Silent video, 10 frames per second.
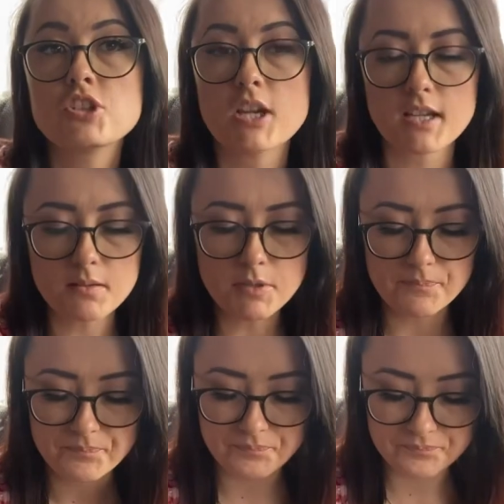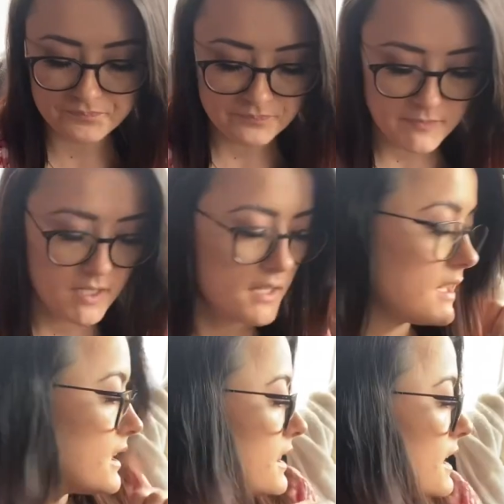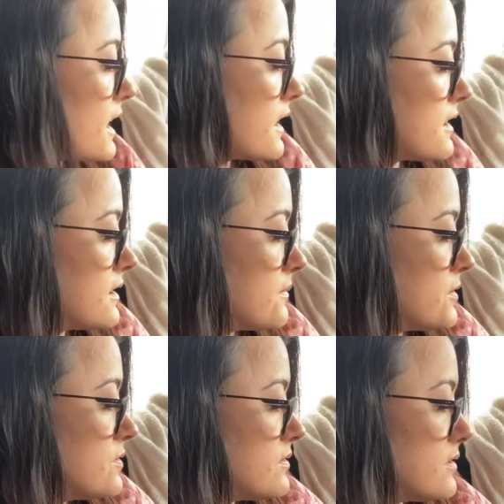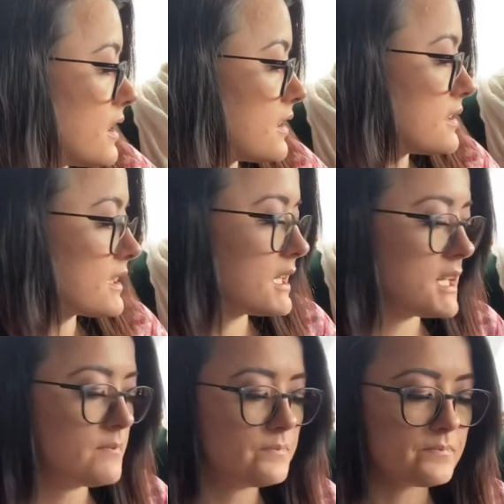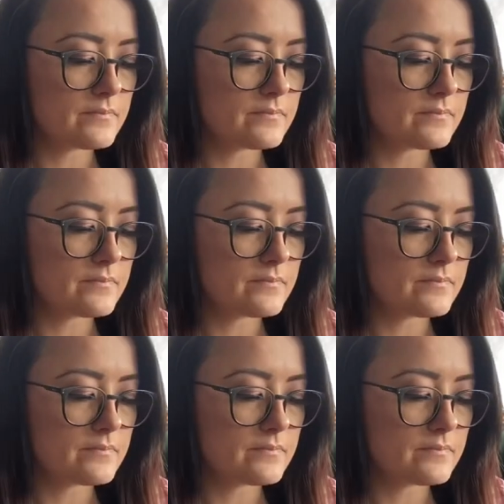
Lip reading: Jacob that I ended up getting,